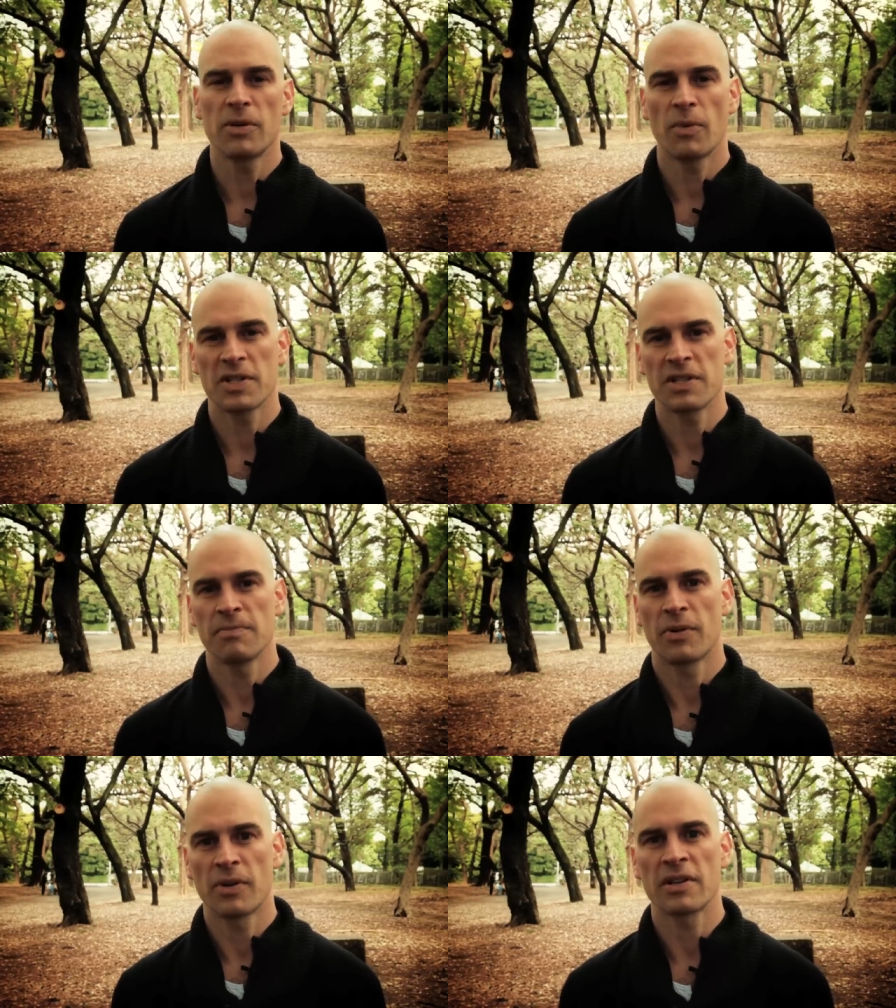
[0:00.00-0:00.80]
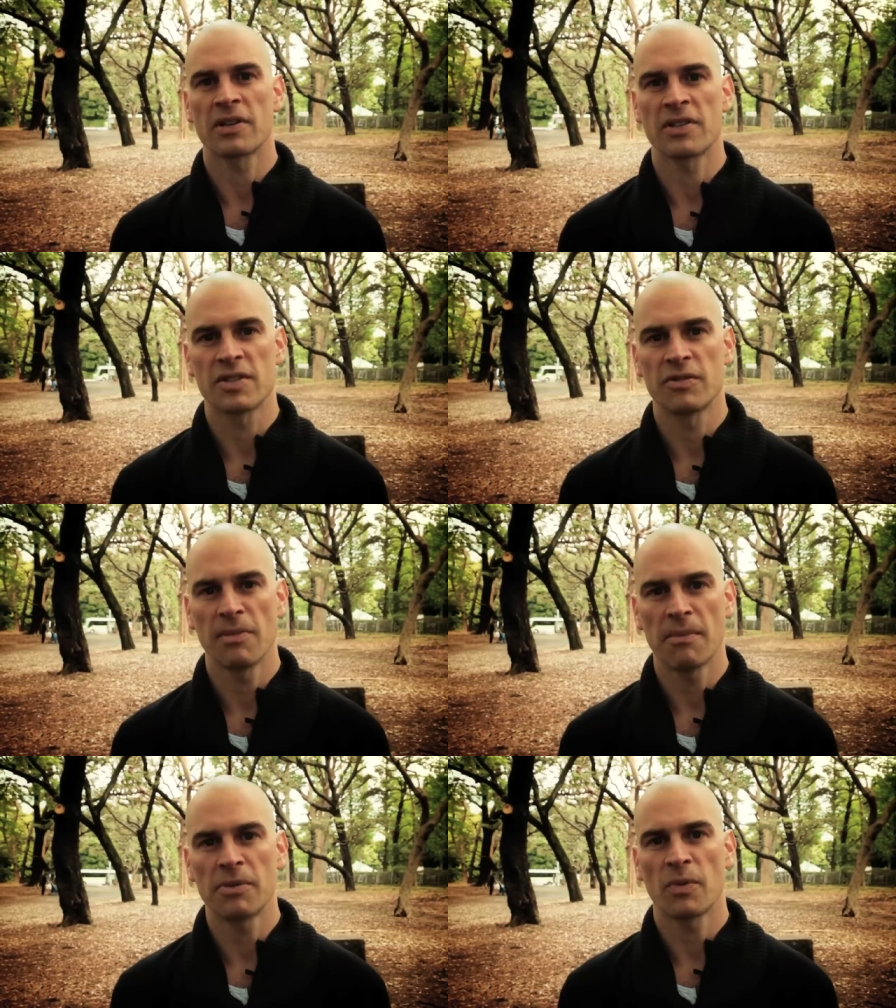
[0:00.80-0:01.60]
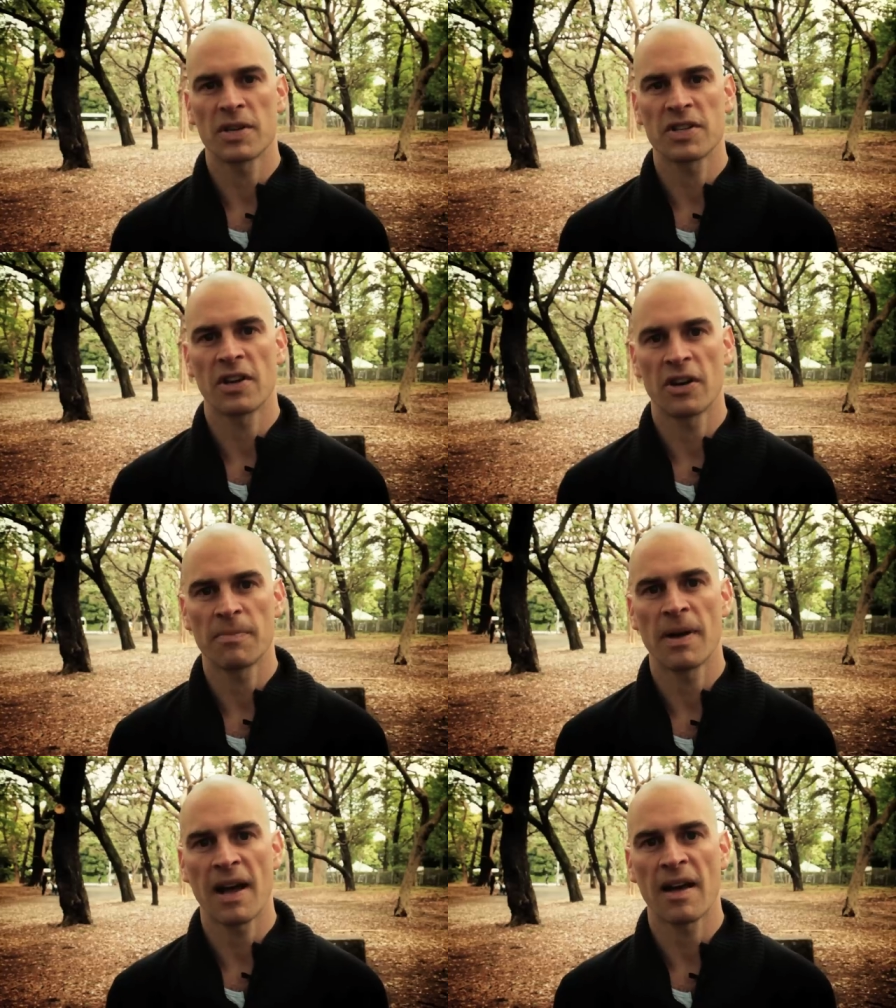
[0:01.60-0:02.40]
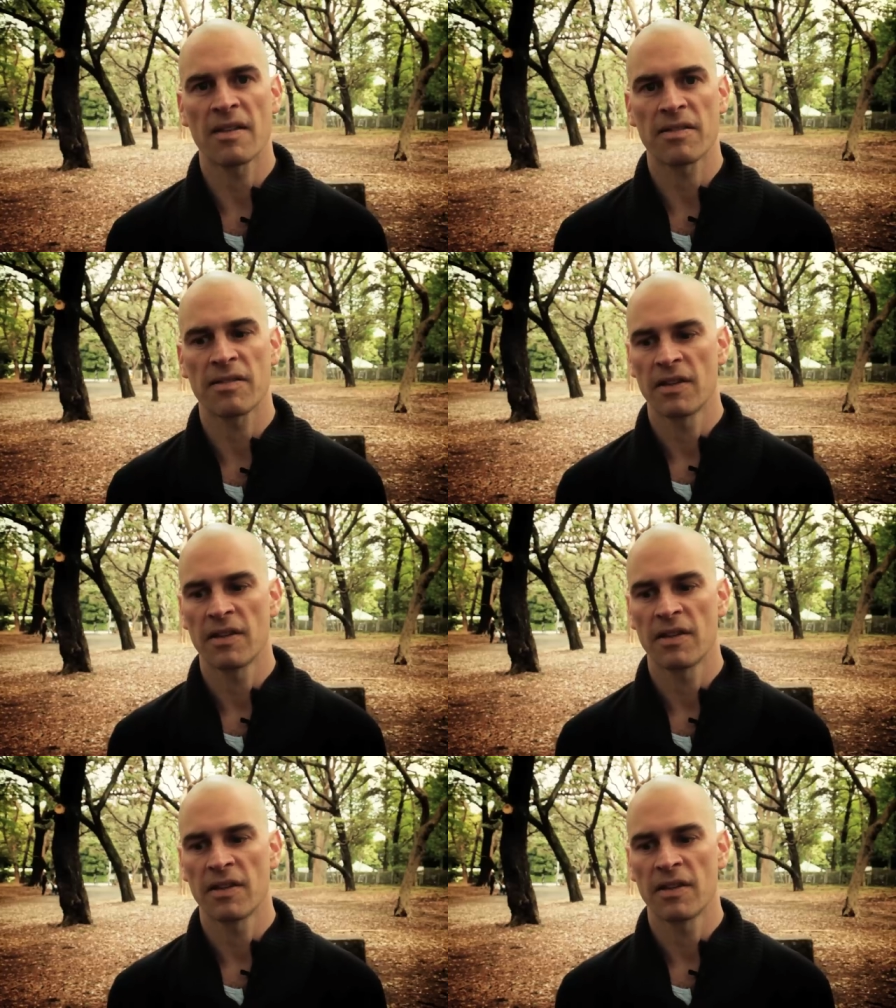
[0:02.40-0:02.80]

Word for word: what's important, to remember what's on our path.